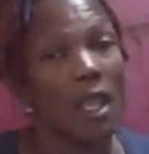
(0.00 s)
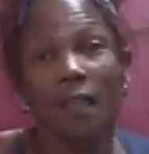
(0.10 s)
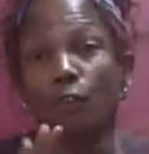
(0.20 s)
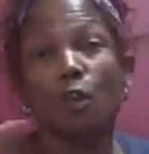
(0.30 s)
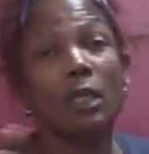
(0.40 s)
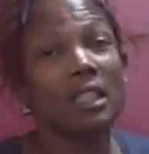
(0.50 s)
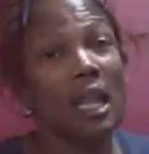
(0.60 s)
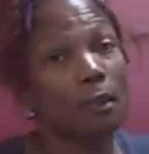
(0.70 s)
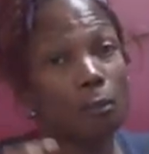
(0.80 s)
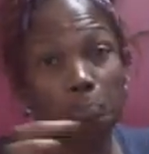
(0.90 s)
If you get to
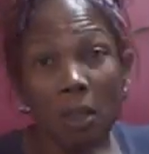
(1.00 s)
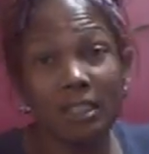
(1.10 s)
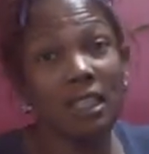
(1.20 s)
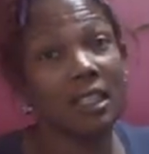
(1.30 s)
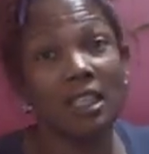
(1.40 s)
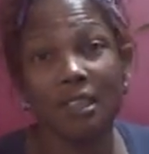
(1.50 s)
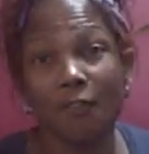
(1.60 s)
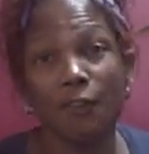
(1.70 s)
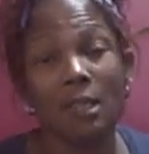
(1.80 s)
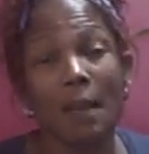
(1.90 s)
putting it in a
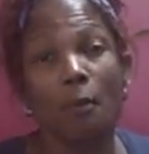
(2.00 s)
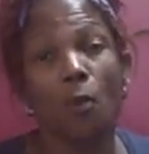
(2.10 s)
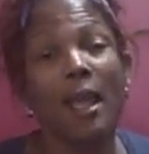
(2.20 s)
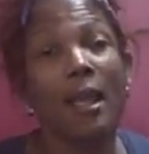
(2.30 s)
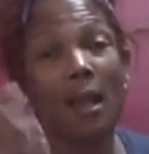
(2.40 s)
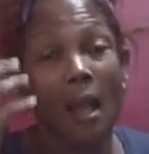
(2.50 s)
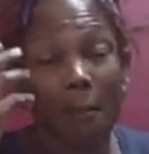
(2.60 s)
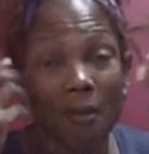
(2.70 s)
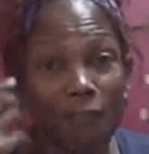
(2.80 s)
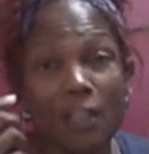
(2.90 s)
different type of way,
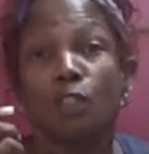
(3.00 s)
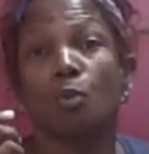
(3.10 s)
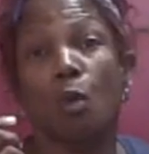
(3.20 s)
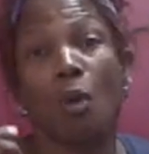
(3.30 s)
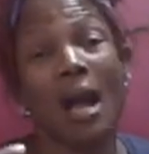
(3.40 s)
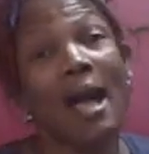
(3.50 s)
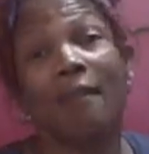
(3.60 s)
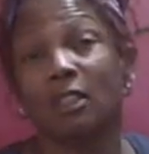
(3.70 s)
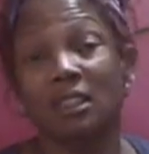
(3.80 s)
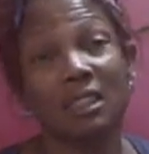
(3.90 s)
I'm a visual. I
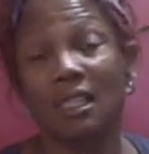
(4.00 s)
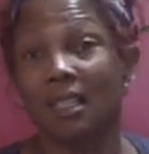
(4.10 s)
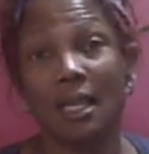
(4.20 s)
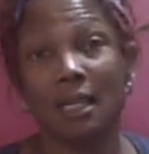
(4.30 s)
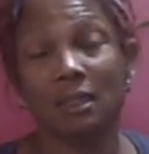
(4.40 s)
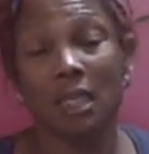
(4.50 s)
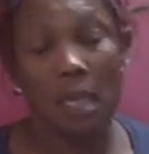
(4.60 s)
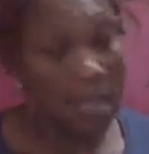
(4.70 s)
have to see things.